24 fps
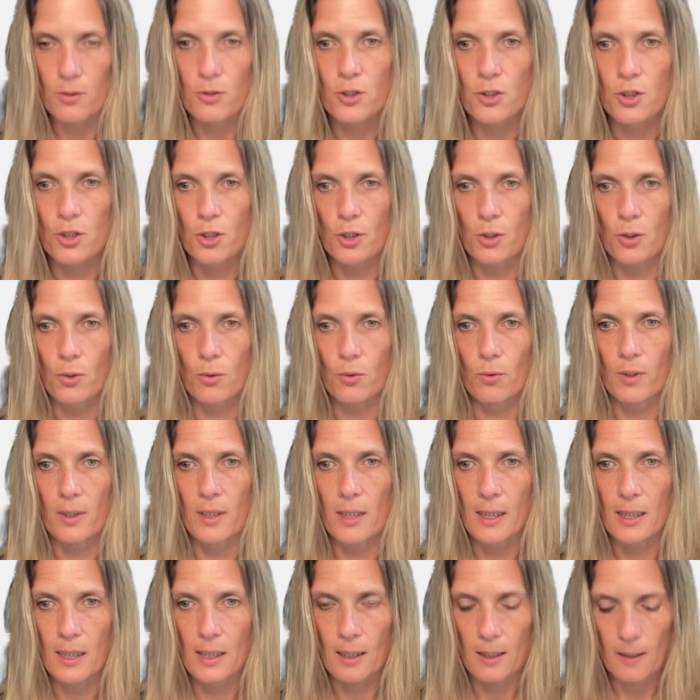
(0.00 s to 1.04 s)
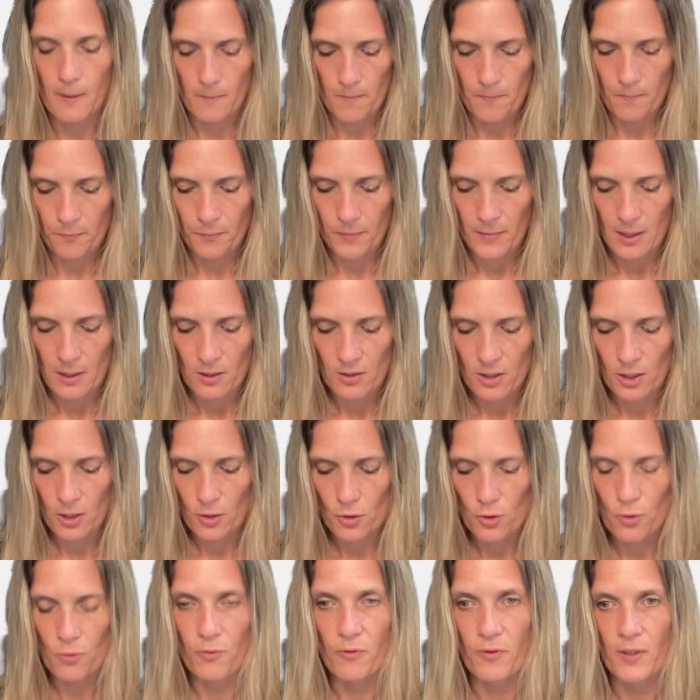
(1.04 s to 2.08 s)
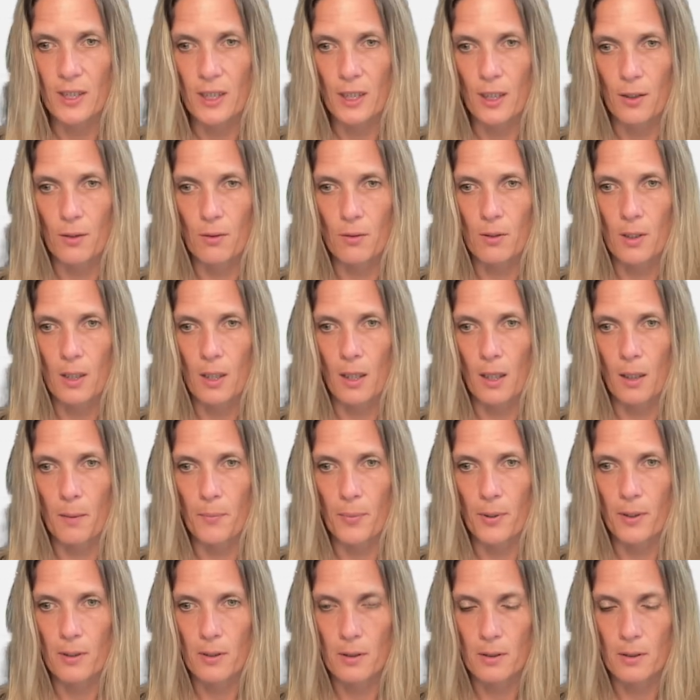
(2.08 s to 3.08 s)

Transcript: to the social video club